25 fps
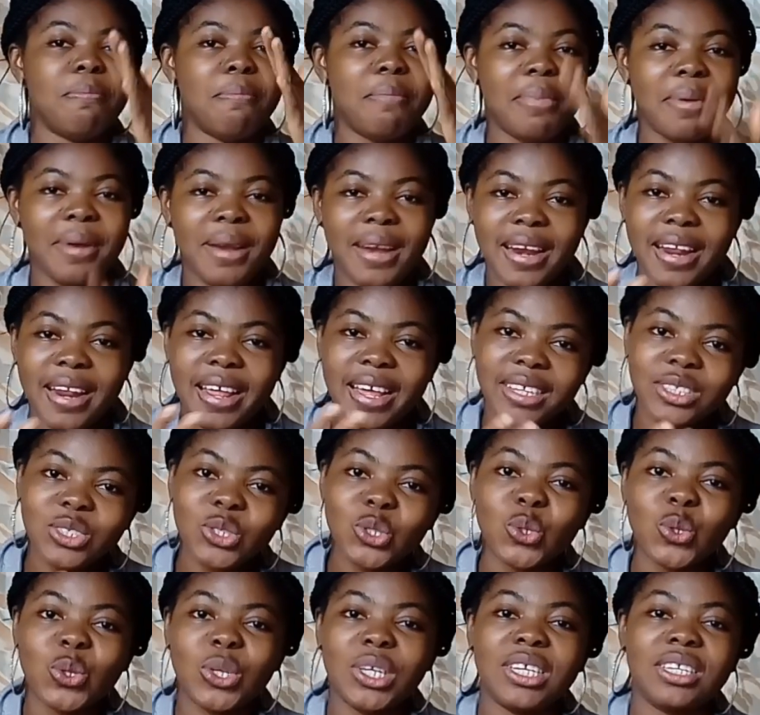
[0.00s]
blend
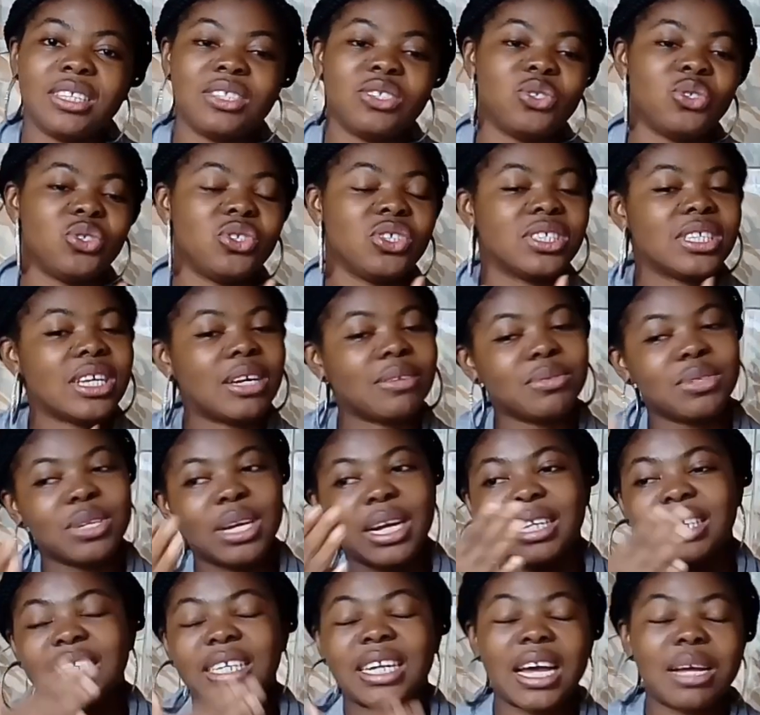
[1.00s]
to it. You just have to
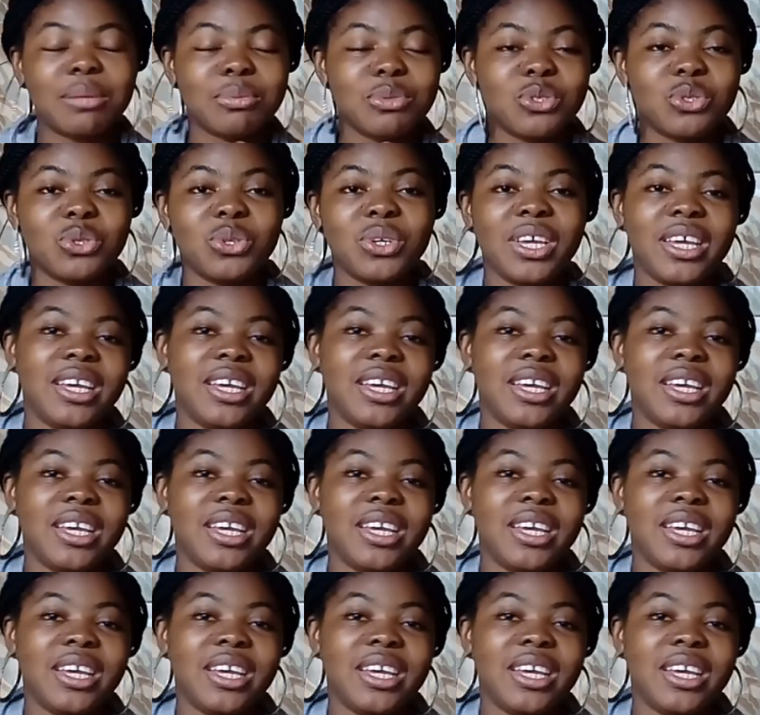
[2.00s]
adapt to it.